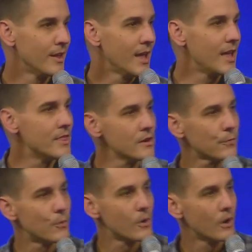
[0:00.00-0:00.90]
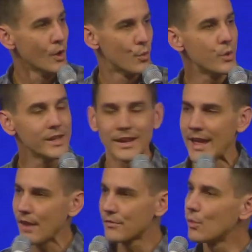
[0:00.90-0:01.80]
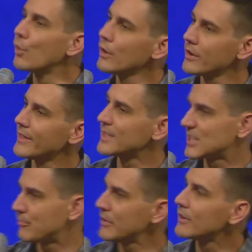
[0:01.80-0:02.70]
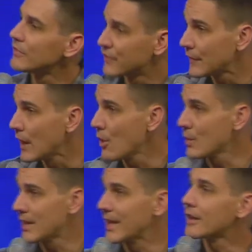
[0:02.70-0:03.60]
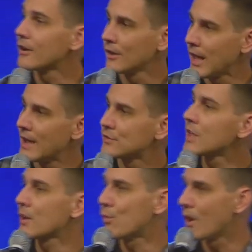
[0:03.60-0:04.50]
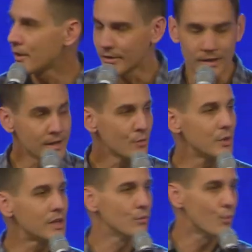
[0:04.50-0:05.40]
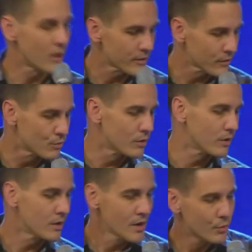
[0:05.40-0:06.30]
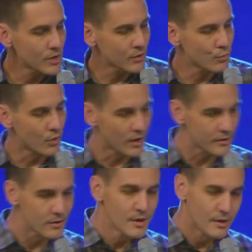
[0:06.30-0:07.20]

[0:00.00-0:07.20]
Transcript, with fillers: And therefore, we can have the word and the spirit flowing in our lives like water. We can water the word, we can water